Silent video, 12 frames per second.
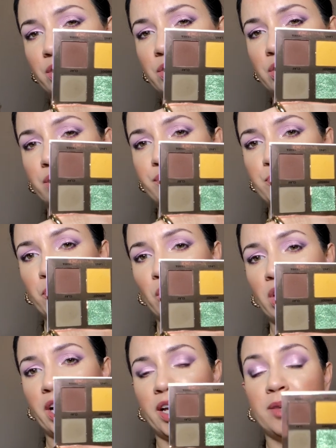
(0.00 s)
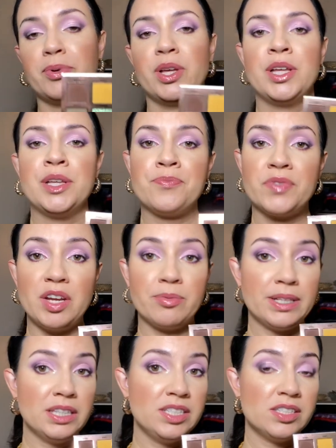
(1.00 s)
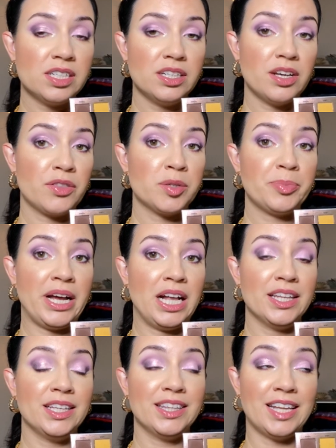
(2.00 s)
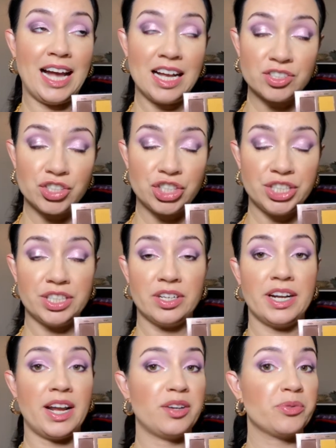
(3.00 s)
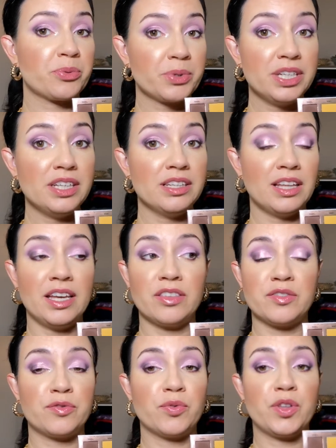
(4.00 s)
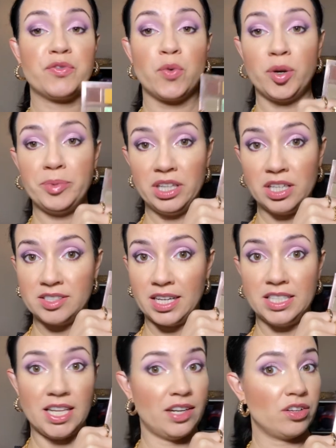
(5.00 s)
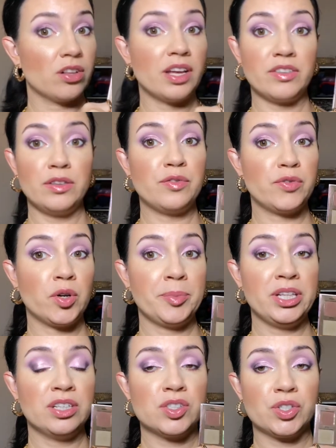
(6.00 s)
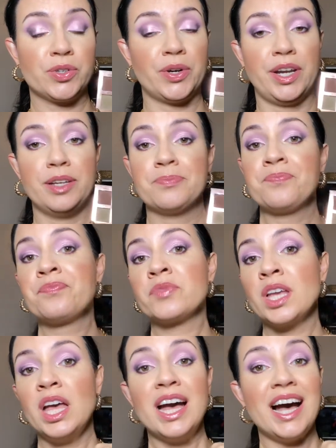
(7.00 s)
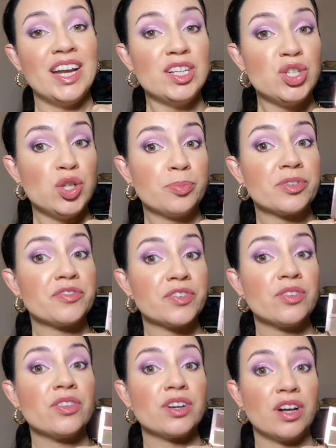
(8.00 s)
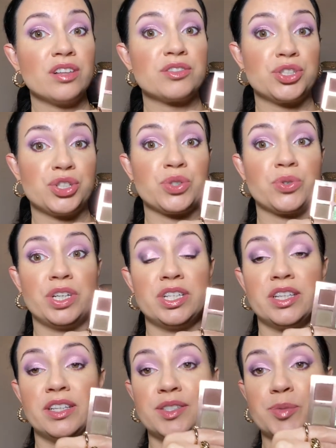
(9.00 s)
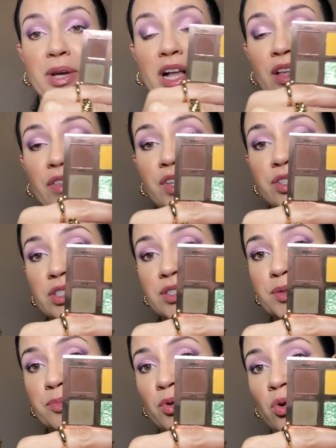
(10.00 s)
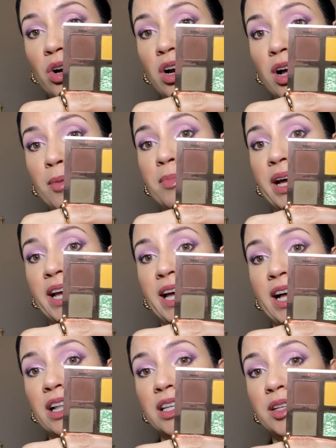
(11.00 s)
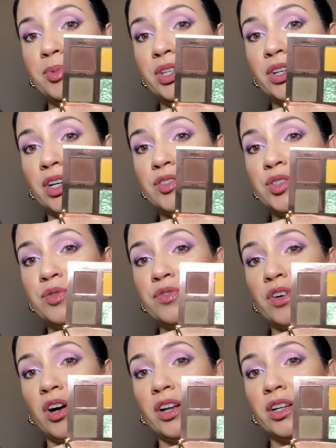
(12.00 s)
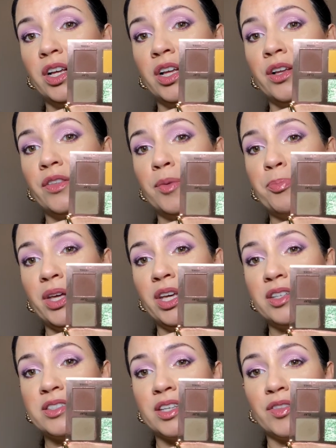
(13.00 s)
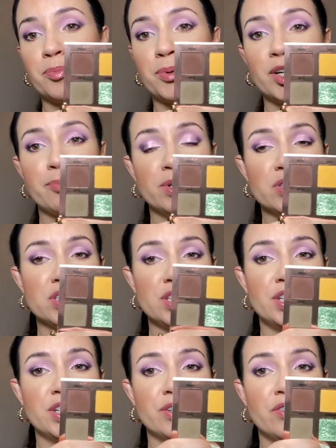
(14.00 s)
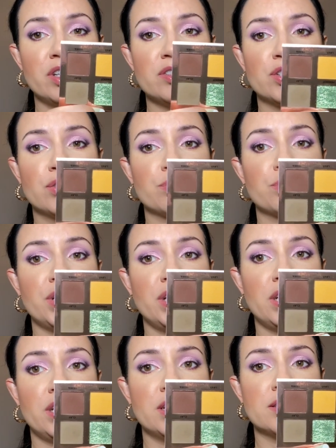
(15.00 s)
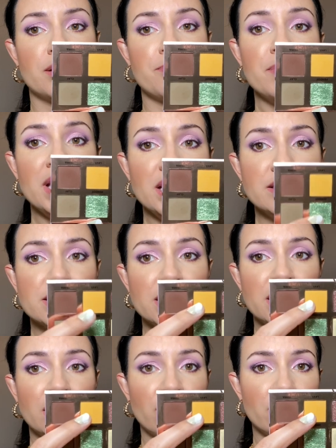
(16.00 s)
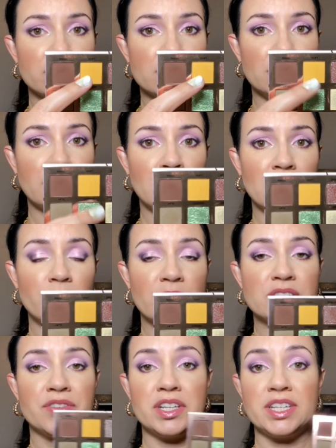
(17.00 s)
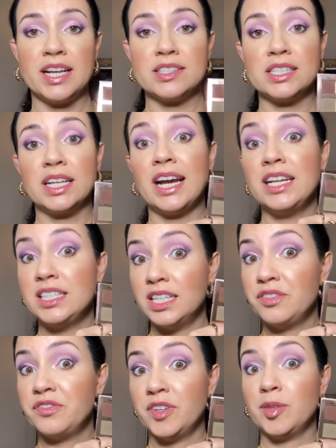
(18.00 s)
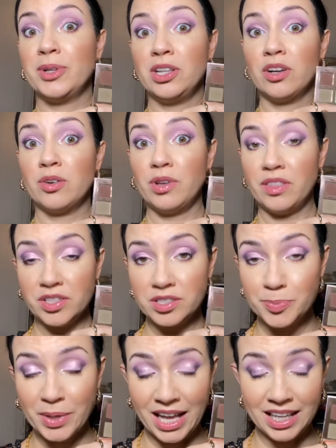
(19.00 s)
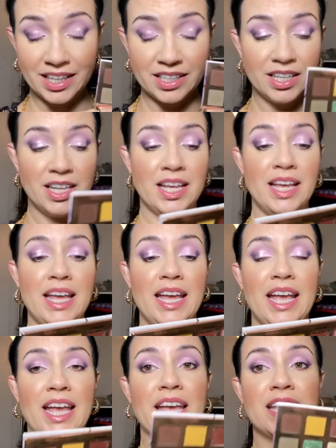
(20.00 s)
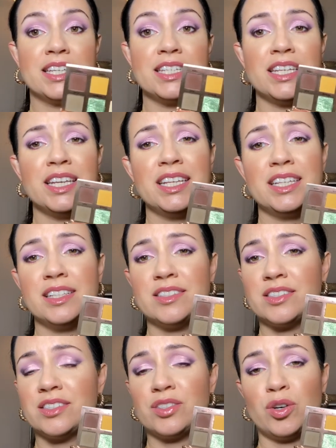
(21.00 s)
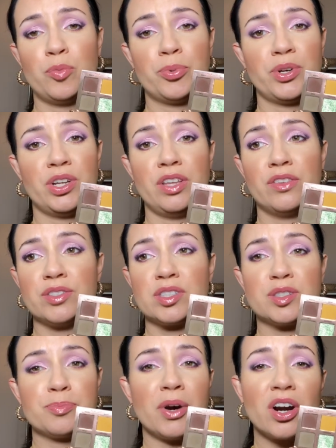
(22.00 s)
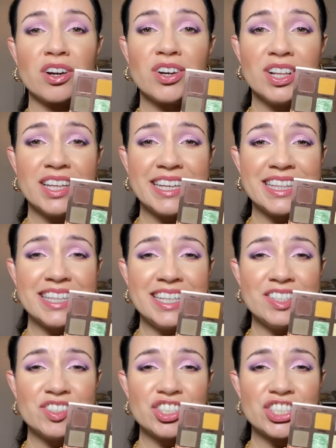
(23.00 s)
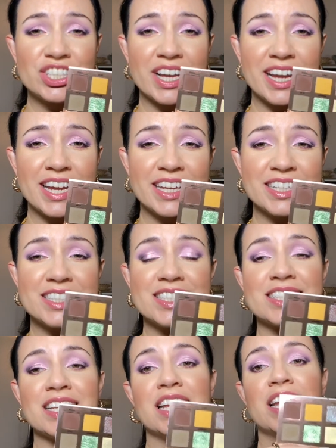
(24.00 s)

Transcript: deserves more hype. They released another palette last year and I really like the, the formula is identical. I think the formula is great I do prefer the color story to this palette. This is more up my alley because you've got the pinks and the purples here. This green is amazing. This yellow is fantastic. I did film a look with this palette and it is so pretty. The sparkle in these shades,